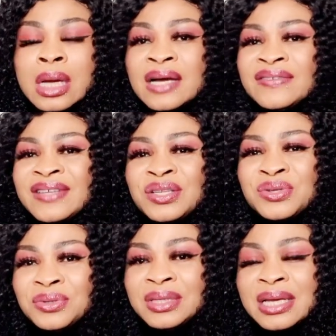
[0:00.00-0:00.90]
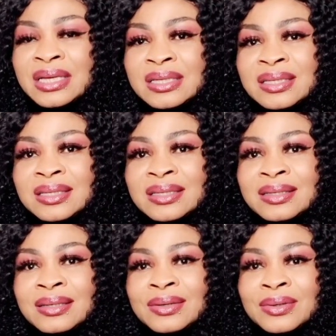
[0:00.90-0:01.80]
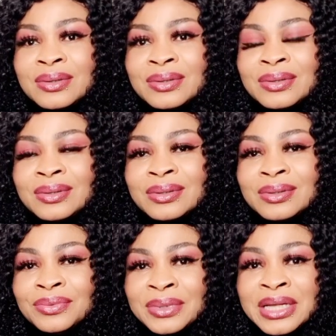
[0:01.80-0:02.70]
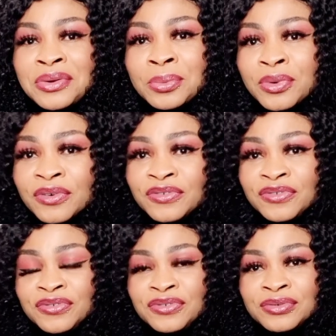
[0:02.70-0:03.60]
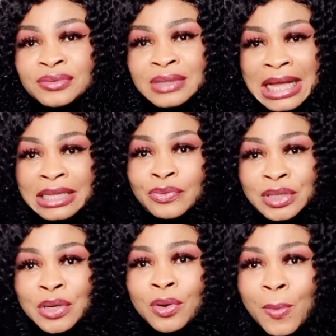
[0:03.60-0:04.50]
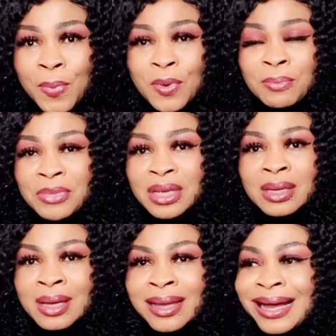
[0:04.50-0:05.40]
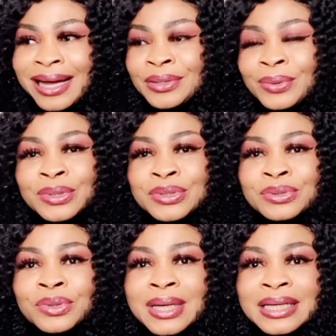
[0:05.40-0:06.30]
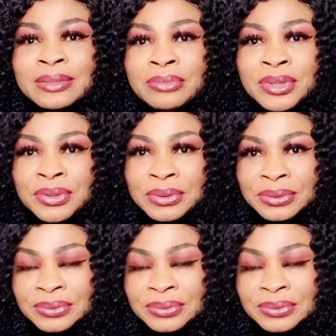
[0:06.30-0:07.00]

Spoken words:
After 2 days, when they remove, like when they open me, I don't want to look at the mirror.